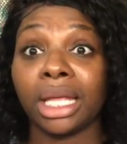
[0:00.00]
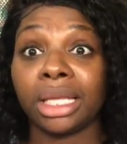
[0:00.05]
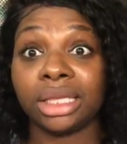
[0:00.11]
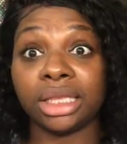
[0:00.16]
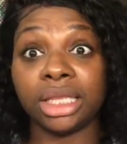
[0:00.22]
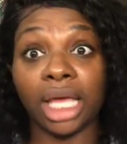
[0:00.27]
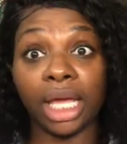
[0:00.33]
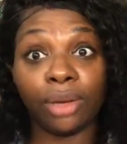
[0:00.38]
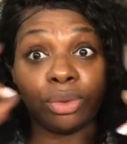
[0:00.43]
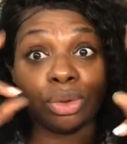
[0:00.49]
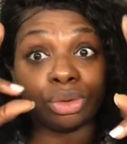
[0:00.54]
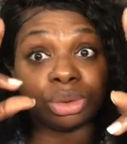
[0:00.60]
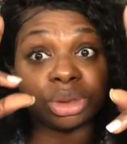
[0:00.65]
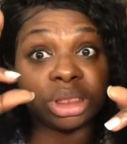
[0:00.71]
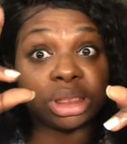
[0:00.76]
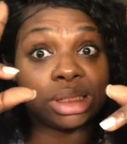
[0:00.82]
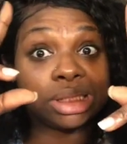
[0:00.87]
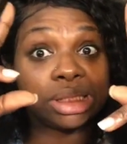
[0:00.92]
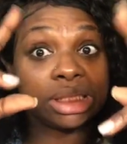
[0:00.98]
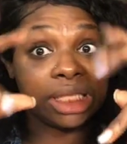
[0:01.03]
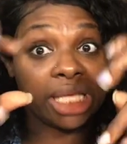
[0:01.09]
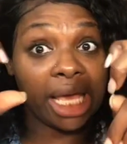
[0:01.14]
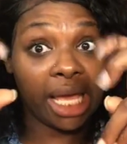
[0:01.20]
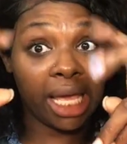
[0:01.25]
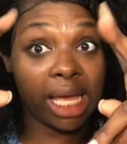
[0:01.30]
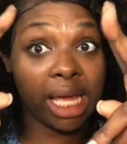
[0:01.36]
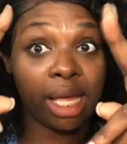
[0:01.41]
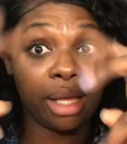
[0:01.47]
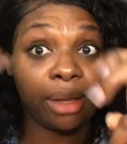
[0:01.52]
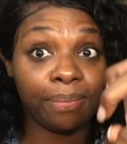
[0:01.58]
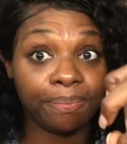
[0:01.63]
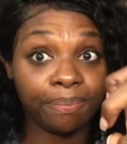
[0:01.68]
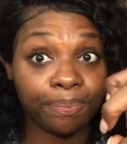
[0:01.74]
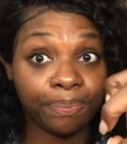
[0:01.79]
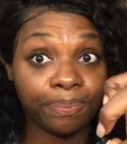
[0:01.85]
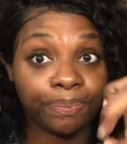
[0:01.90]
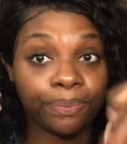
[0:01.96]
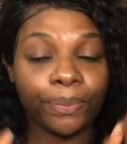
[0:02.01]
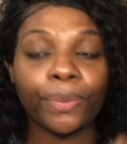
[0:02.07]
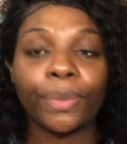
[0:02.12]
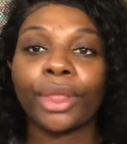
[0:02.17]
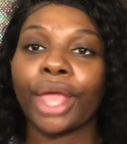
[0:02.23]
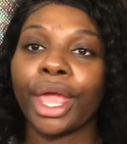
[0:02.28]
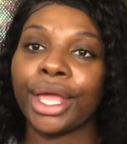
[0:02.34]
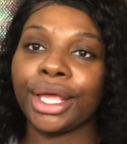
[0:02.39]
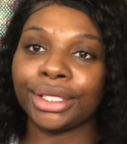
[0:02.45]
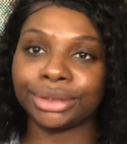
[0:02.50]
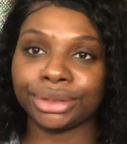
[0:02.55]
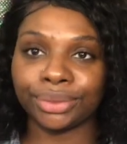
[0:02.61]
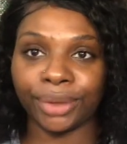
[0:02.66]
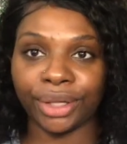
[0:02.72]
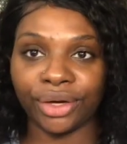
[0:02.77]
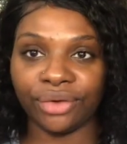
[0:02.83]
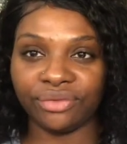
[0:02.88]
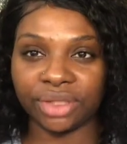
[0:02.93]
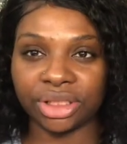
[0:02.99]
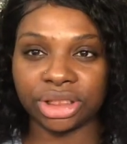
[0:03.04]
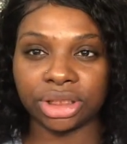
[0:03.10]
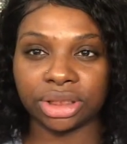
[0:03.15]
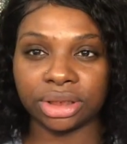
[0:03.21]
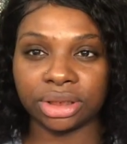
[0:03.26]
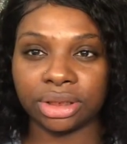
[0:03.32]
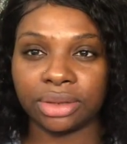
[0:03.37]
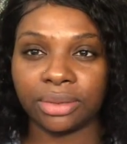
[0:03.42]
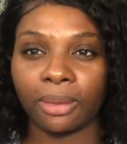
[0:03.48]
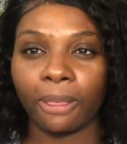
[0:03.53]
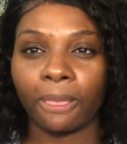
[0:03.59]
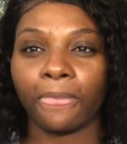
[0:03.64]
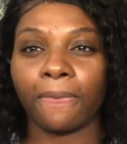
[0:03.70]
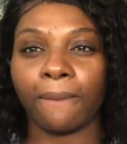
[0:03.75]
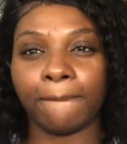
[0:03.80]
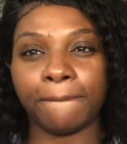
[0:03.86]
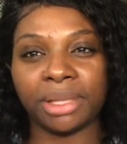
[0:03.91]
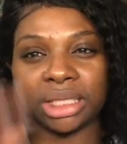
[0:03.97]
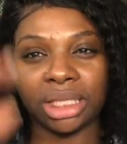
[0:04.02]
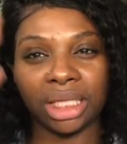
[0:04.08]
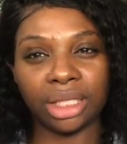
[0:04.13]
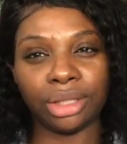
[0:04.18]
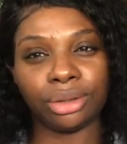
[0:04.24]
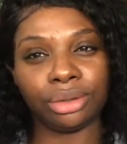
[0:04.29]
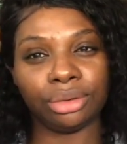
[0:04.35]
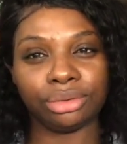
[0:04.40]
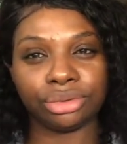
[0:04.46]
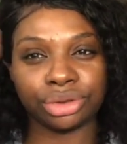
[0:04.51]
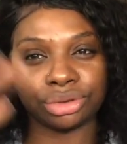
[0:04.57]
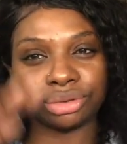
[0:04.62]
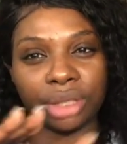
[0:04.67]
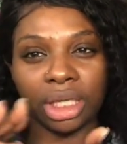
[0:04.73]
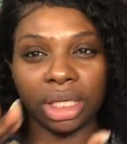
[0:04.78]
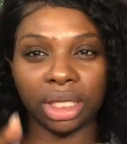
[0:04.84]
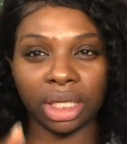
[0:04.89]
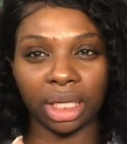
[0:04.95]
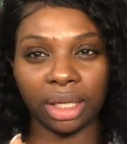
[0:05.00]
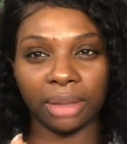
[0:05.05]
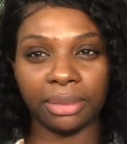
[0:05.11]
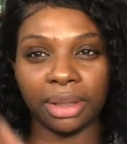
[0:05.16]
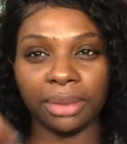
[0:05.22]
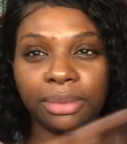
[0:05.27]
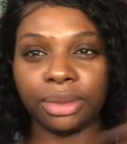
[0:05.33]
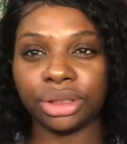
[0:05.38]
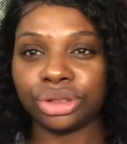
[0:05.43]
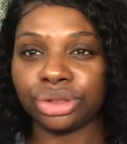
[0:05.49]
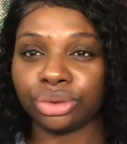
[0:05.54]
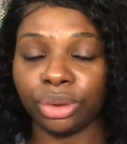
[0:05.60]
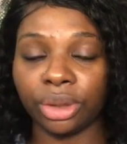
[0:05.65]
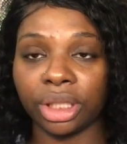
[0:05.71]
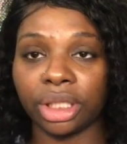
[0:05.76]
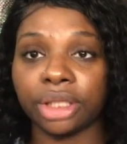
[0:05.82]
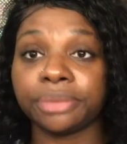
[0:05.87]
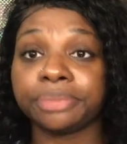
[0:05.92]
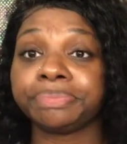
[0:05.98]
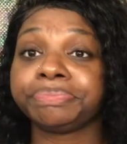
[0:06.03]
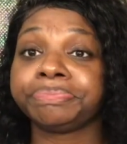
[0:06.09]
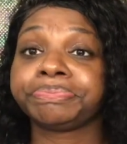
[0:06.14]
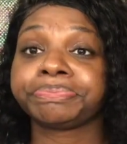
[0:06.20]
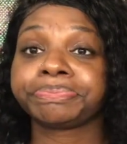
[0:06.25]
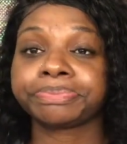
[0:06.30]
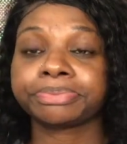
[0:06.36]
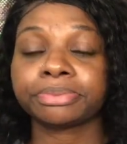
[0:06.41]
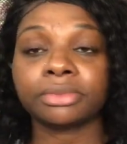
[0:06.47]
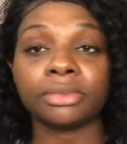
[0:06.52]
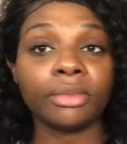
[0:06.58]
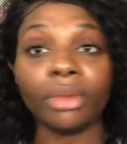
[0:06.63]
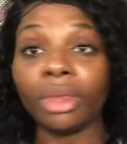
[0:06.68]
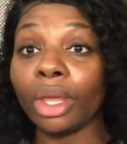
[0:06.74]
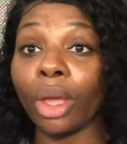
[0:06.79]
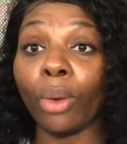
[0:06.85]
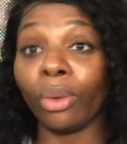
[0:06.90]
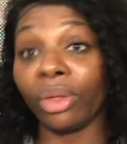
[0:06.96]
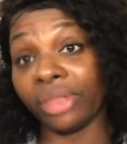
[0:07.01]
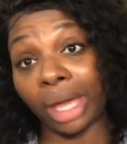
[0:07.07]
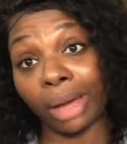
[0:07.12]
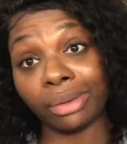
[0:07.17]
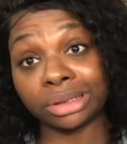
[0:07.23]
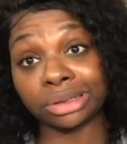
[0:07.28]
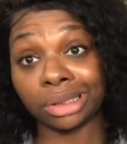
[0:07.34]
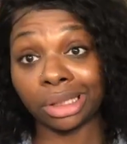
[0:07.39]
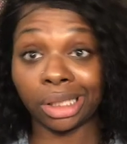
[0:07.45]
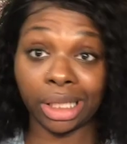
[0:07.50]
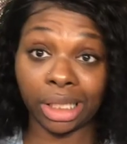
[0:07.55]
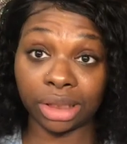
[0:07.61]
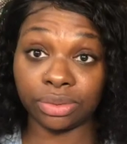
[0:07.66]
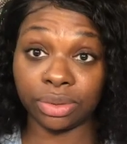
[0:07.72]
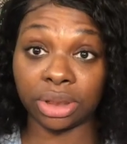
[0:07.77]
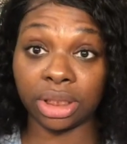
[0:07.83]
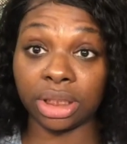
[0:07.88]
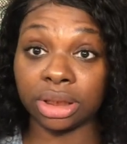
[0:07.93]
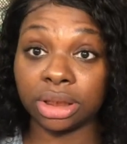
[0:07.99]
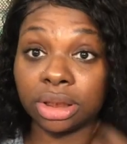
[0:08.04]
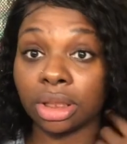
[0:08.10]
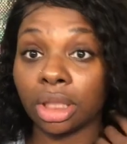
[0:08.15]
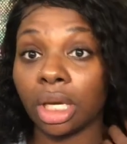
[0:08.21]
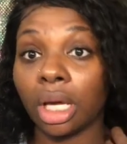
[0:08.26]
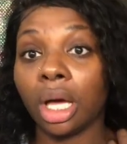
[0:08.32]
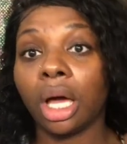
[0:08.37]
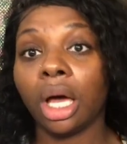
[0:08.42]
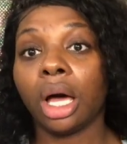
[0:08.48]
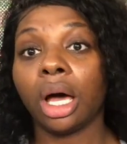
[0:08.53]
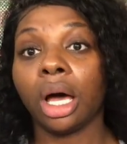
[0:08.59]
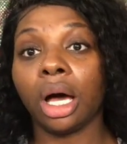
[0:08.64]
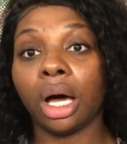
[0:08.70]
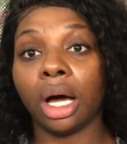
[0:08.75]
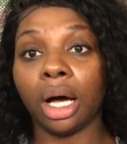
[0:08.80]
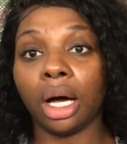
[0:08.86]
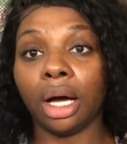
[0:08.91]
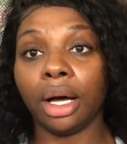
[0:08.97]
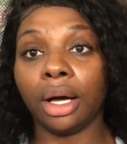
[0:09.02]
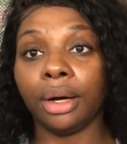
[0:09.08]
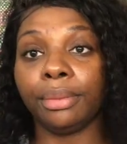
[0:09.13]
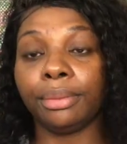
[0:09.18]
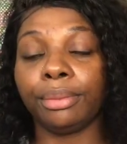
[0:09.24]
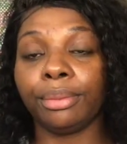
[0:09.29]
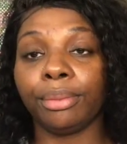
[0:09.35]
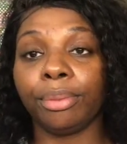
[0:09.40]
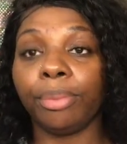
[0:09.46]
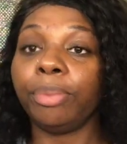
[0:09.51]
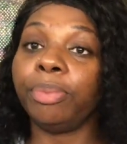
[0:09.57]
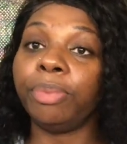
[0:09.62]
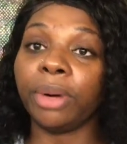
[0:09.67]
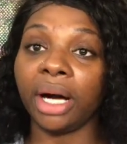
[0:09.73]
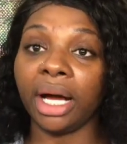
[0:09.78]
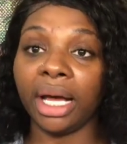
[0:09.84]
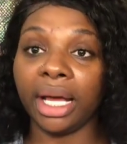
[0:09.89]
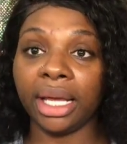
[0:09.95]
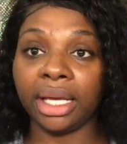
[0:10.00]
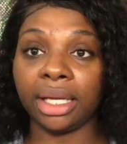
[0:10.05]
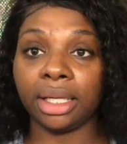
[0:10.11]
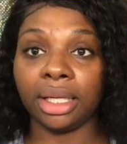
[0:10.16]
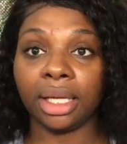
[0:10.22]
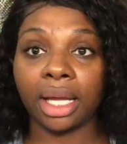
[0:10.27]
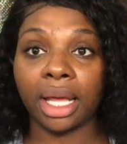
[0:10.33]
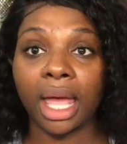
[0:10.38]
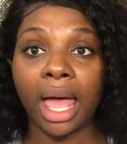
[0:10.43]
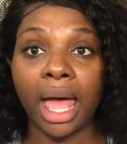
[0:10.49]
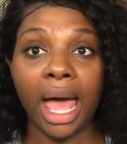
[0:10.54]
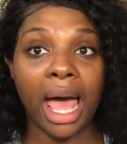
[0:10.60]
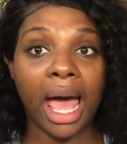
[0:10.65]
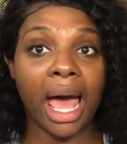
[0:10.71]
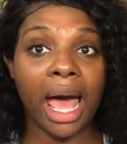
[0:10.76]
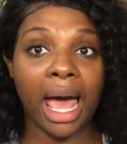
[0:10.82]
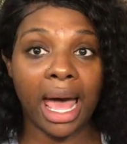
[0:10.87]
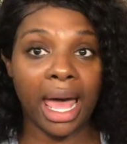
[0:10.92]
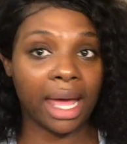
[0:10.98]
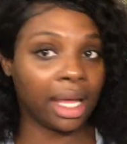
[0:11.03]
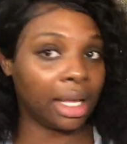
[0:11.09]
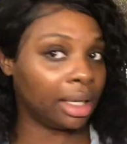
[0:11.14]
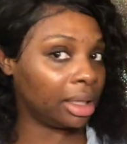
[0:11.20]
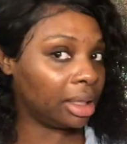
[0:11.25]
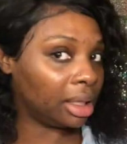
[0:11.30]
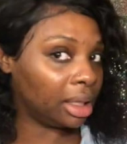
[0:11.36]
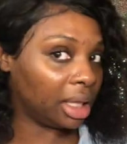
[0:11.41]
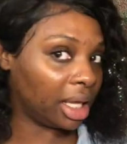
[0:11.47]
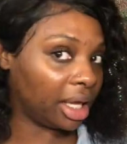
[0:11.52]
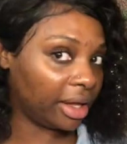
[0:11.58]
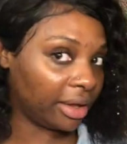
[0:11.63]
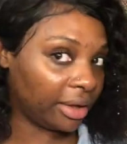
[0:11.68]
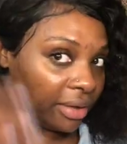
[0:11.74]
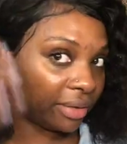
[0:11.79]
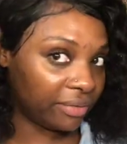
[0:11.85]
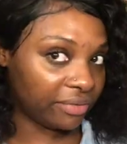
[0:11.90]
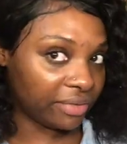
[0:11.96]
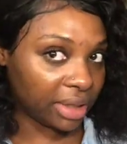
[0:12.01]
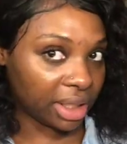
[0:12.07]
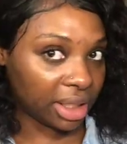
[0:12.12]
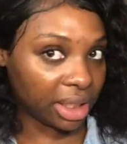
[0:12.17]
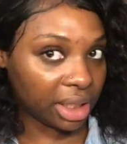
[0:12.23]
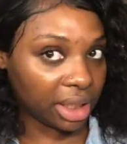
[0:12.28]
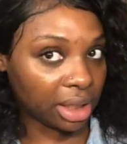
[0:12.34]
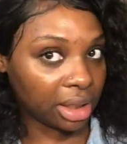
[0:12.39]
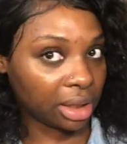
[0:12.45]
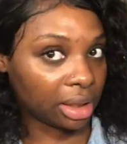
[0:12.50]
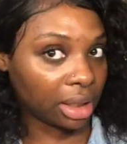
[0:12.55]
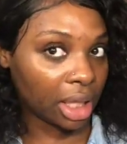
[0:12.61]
they will say it's 12 inches, but it'll shrink up and be shorter. Well, that wasn't the case with this. But I love it.